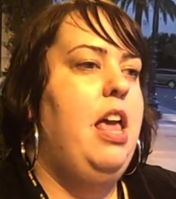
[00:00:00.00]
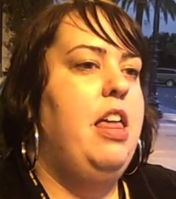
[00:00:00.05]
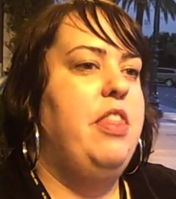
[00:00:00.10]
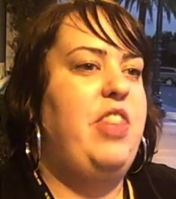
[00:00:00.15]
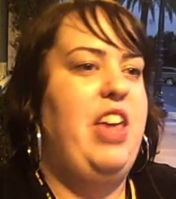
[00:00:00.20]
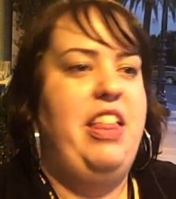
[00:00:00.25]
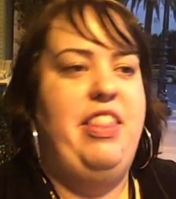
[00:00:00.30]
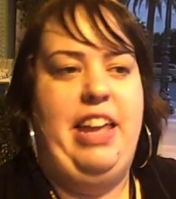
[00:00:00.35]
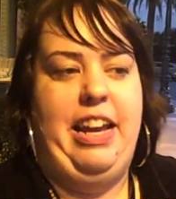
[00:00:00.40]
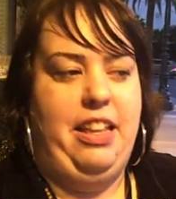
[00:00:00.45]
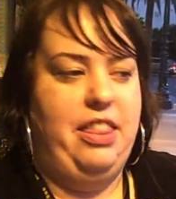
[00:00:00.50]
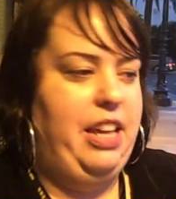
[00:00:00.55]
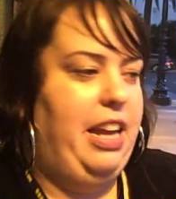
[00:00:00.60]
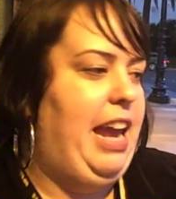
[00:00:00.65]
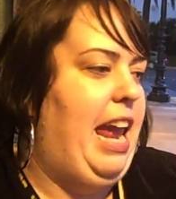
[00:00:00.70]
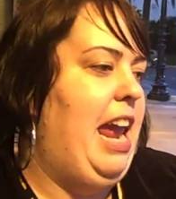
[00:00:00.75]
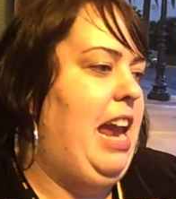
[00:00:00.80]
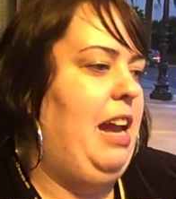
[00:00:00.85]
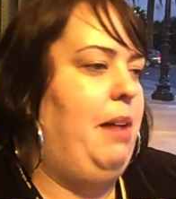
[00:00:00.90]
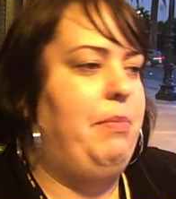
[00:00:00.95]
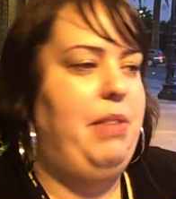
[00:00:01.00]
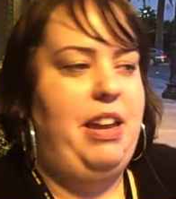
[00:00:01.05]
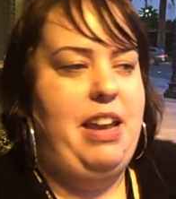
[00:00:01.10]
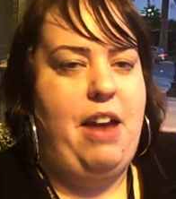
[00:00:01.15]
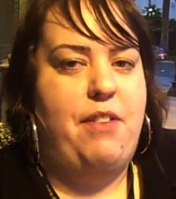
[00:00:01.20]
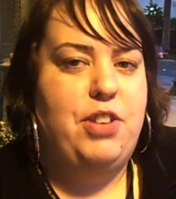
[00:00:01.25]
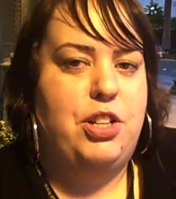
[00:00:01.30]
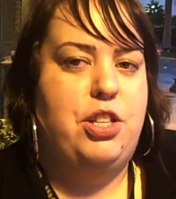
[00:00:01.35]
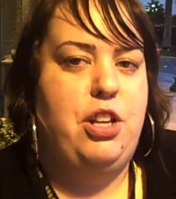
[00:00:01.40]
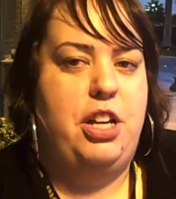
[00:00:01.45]
that they
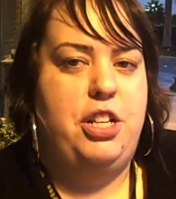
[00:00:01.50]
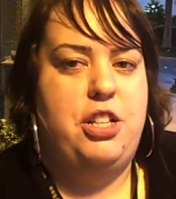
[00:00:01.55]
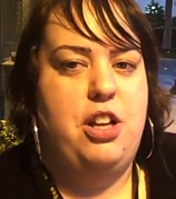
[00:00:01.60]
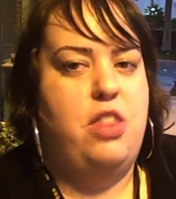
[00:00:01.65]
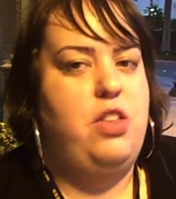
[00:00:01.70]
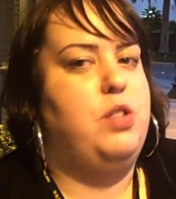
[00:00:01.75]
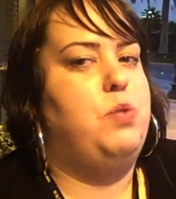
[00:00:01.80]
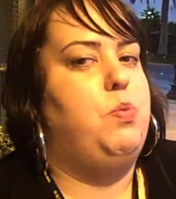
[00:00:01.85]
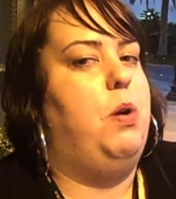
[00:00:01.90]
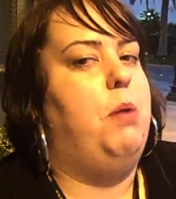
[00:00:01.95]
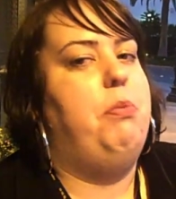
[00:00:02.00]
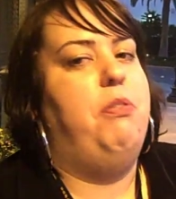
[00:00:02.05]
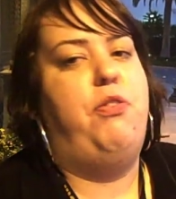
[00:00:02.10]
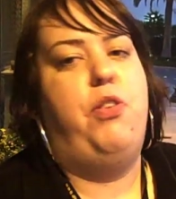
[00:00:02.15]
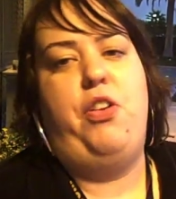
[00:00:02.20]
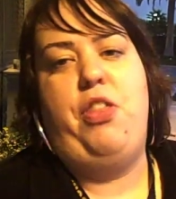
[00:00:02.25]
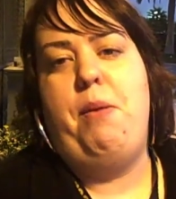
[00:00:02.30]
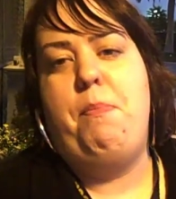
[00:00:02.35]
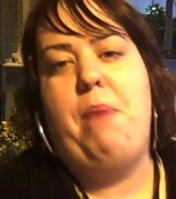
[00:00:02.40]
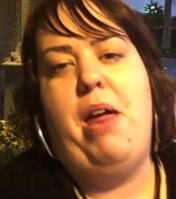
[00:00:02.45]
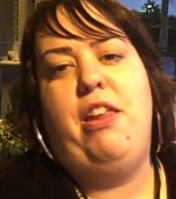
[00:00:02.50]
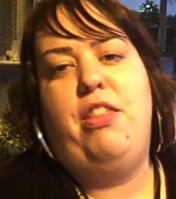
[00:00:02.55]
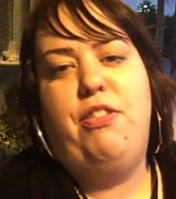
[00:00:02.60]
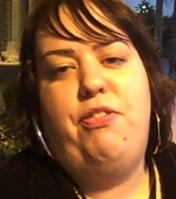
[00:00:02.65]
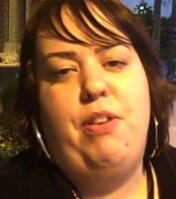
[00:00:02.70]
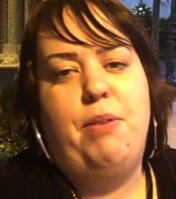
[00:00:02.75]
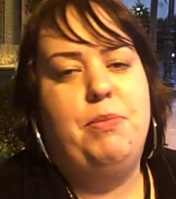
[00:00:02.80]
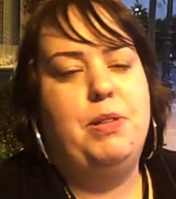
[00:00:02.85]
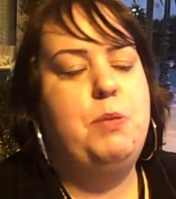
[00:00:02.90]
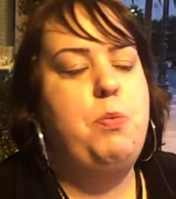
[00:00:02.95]
never saw each other's work before, they met at the
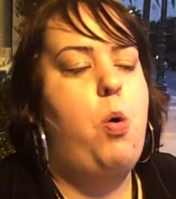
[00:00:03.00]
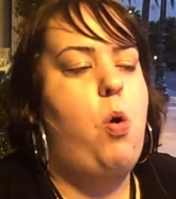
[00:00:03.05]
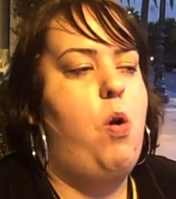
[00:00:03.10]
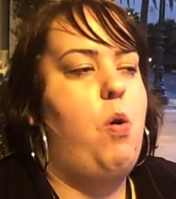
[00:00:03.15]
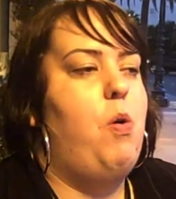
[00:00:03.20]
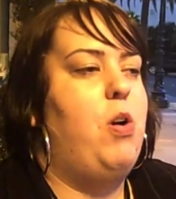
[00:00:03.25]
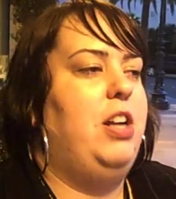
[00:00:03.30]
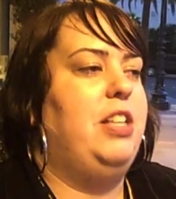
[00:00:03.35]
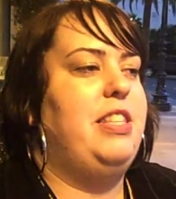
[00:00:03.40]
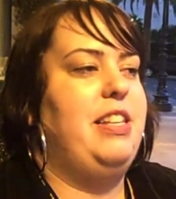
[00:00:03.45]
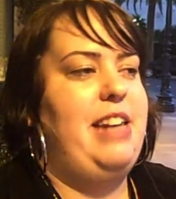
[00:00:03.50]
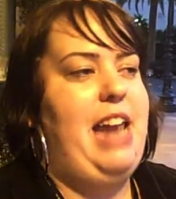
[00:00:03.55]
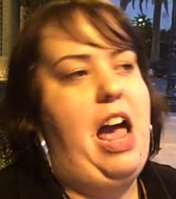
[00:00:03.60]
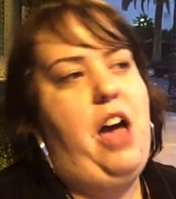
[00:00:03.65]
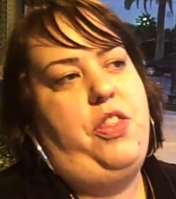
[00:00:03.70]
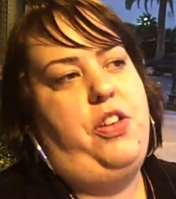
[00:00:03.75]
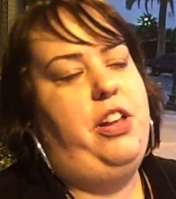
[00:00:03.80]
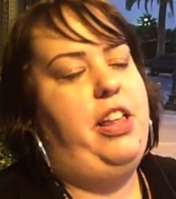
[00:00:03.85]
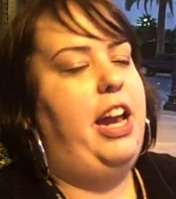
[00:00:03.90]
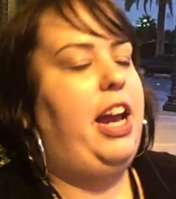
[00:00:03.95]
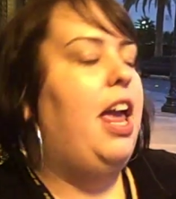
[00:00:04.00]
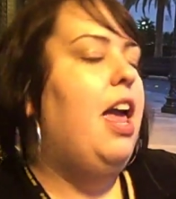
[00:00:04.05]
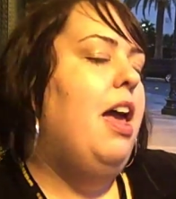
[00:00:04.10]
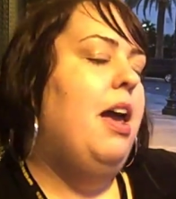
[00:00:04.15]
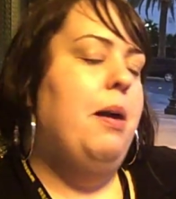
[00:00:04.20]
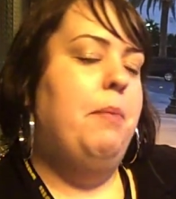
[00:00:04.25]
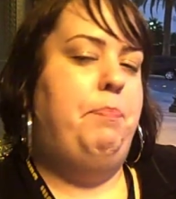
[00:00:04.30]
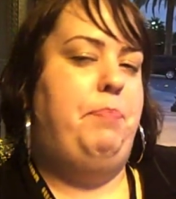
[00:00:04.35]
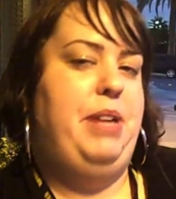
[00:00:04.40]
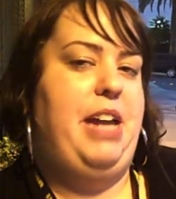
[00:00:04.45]
Feminist Porn Awards, and now they're like
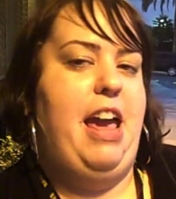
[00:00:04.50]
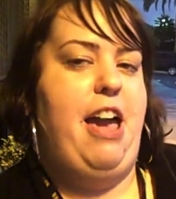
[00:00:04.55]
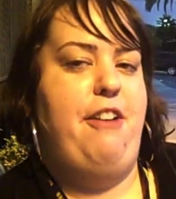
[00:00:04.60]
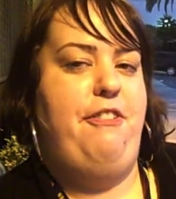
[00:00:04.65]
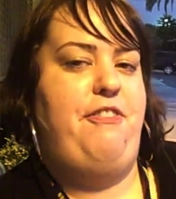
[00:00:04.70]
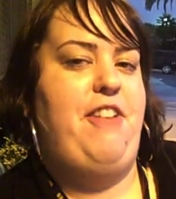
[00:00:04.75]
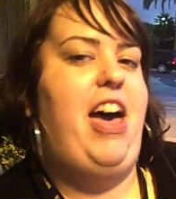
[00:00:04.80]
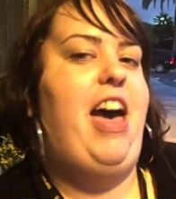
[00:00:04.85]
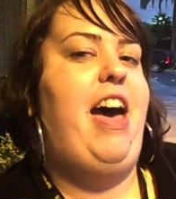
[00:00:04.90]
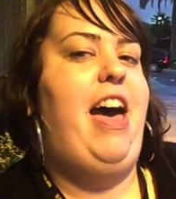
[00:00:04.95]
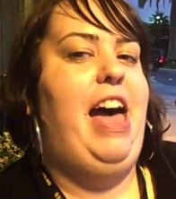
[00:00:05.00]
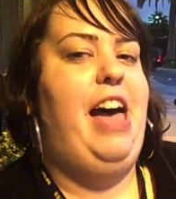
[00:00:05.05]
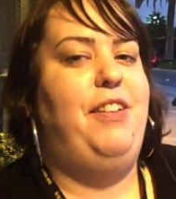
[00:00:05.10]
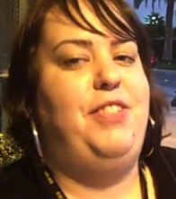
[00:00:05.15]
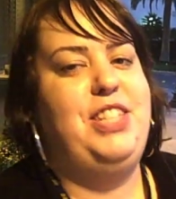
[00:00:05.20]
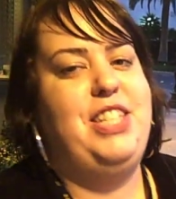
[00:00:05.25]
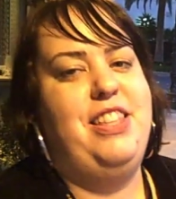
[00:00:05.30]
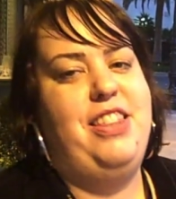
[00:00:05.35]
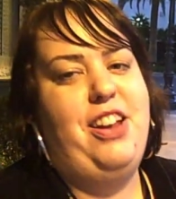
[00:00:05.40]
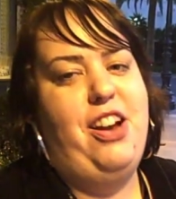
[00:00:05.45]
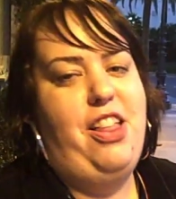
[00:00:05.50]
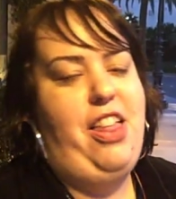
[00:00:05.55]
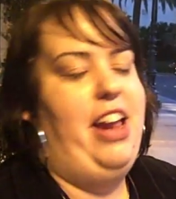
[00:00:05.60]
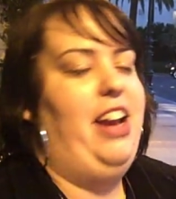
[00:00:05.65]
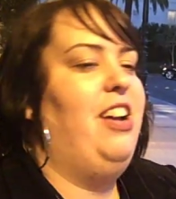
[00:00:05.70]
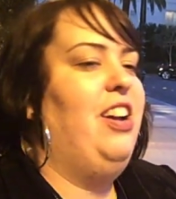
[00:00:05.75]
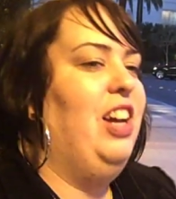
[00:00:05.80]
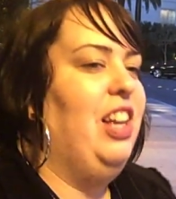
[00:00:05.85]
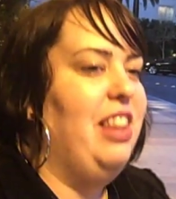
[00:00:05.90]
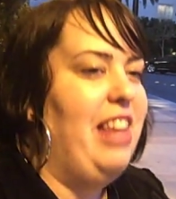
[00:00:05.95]
BFFs and they're
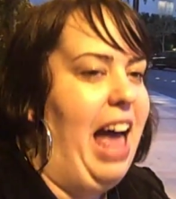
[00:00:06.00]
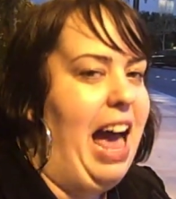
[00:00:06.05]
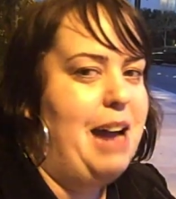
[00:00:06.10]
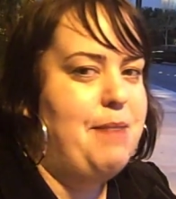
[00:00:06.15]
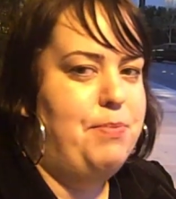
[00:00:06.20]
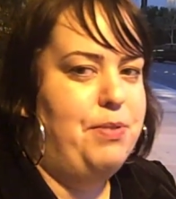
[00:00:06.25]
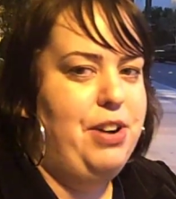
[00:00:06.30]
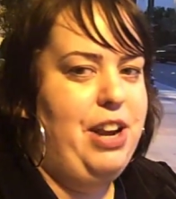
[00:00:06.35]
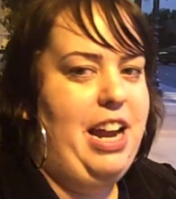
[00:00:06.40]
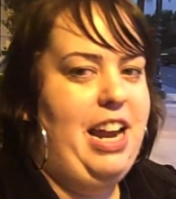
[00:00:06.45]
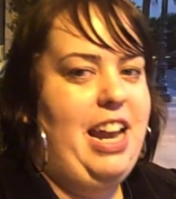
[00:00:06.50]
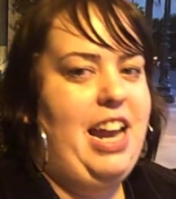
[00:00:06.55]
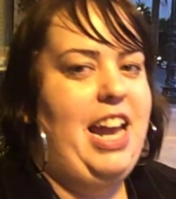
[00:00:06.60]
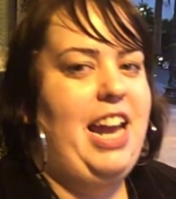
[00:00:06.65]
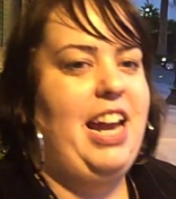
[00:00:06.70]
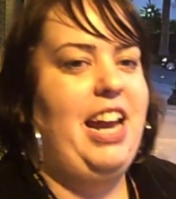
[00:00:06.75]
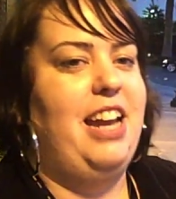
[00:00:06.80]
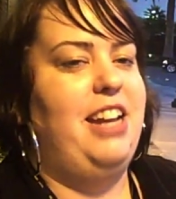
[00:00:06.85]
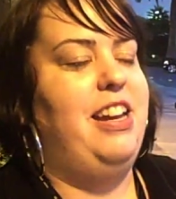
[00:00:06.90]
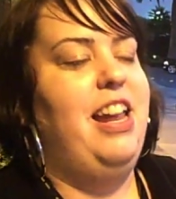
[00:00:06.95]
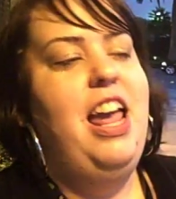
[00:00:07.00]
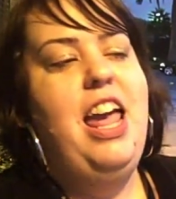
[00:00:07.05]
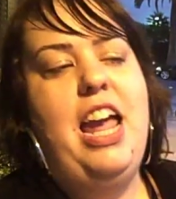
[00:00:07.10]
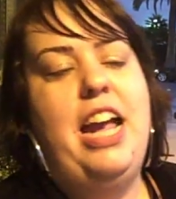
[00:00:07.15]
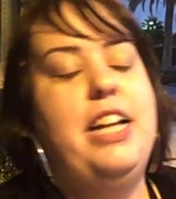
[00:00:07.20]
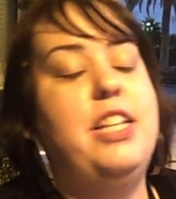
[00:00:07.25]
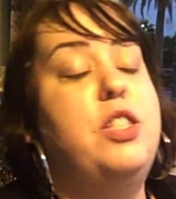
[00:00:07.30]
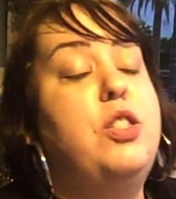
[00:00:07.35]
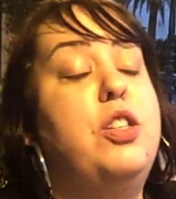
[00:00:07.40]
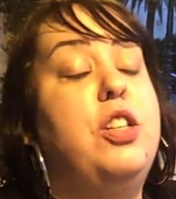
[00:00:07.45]
like collaborating, and
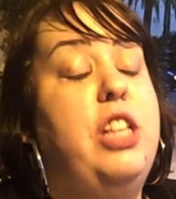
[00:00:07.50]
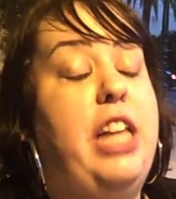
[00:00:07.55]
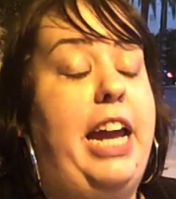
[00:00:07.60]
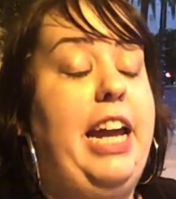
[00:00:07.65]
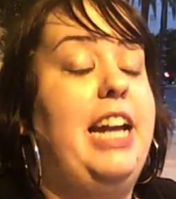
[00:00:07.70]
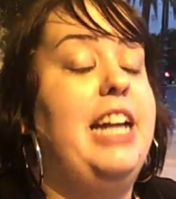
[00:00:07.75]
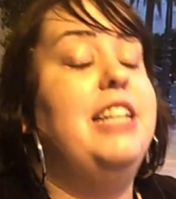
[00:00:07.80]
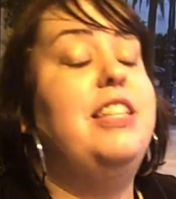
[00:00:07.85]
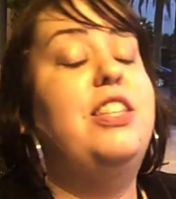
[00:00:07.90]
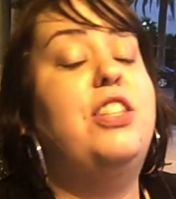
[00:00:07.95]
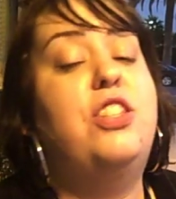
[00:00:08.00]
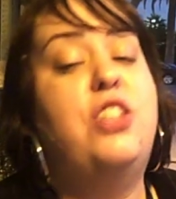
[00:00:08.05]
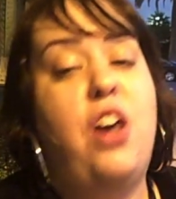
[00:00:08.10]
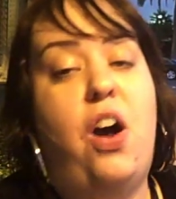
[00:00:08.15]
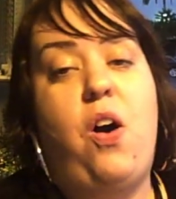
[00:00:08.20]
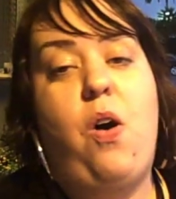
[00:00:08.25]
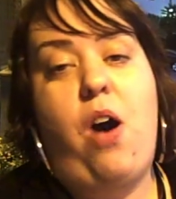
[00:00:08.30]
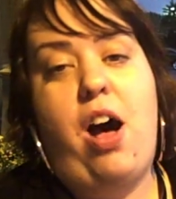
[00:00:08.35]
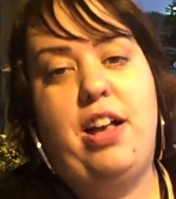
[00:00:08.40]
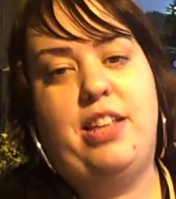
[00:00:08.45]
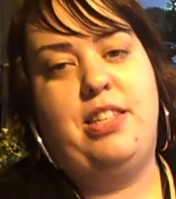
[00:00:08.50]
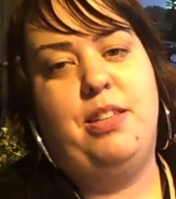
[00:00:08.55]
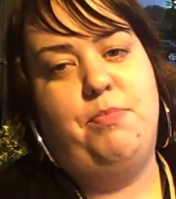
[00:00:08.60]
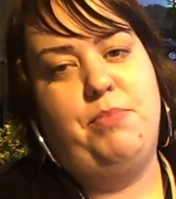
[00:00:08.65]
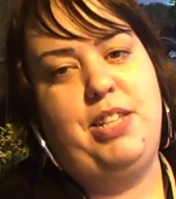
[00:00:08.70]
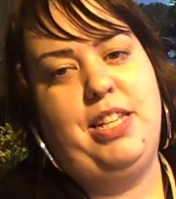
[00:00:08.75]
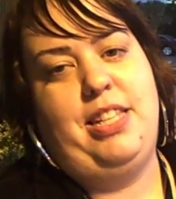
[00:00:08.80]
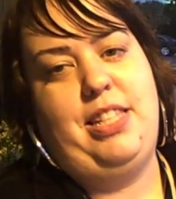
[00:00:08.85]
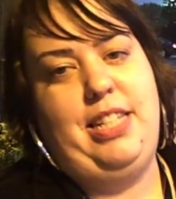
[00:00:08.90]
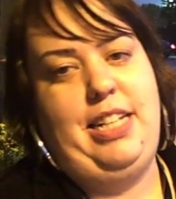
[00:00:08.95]
it's so awesome
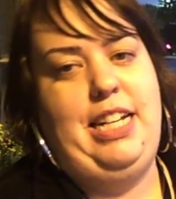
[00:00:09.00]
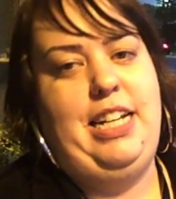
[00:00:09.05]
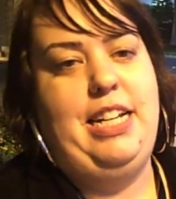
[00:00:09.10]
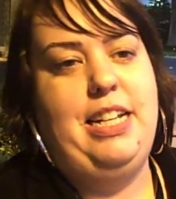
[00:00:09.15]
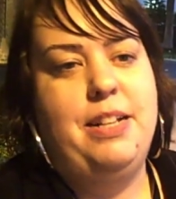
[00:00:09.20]
to see.